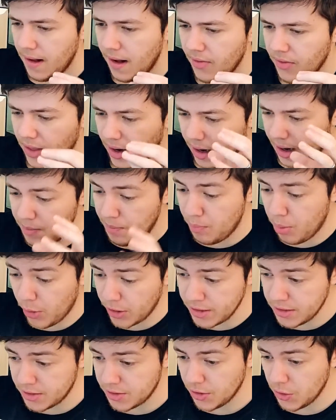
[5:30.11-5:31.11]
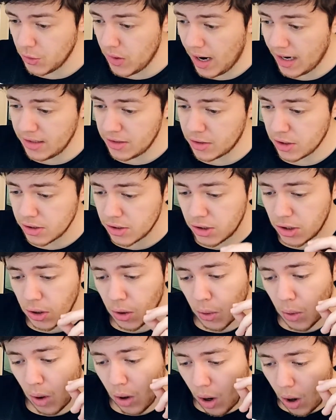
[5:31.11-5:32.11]
that I point to and just
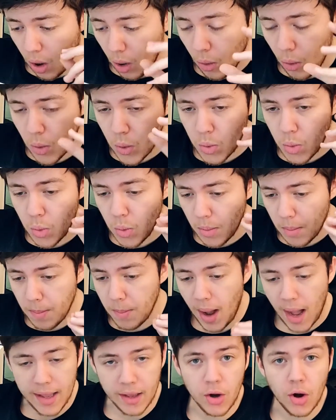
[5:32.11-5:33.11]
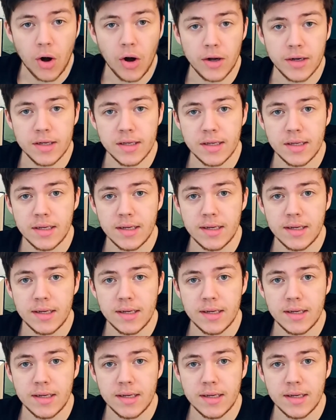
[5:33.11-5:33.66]
go, oh my God,